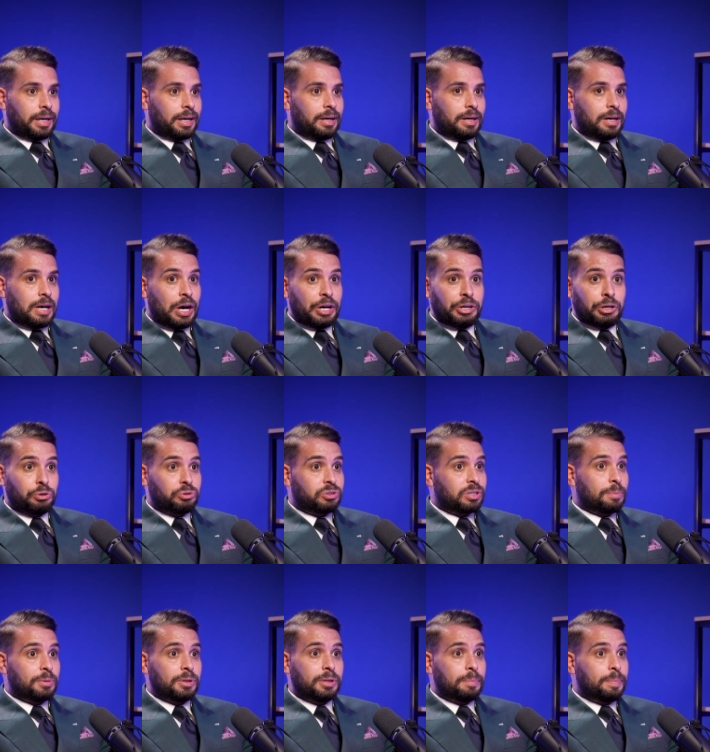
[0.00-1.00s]
Yeah, I know
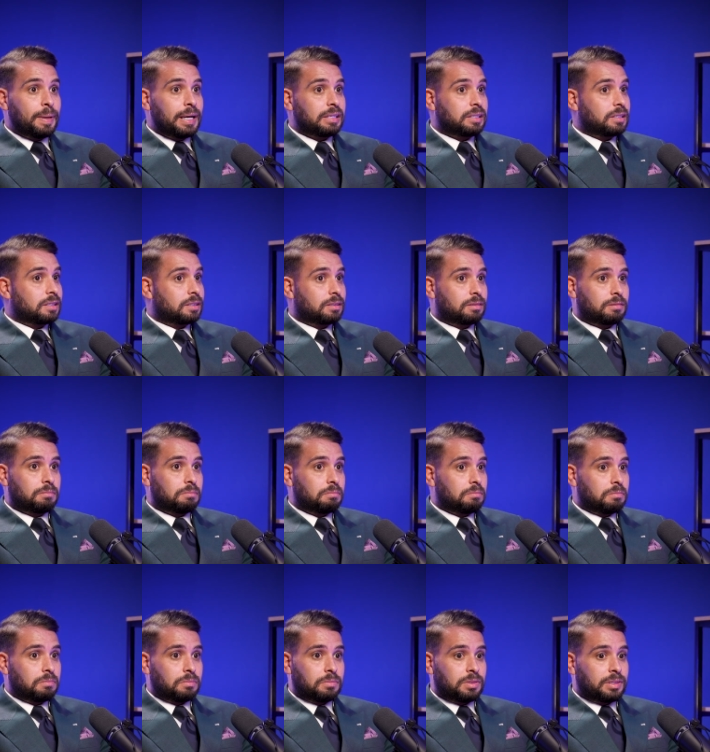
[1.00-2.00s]
some of the best
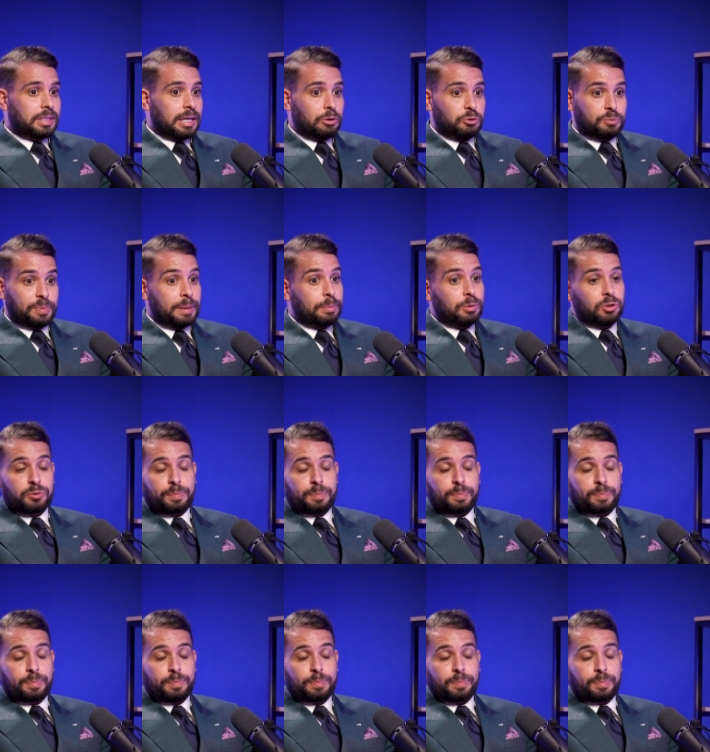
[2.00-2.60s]
salespeople,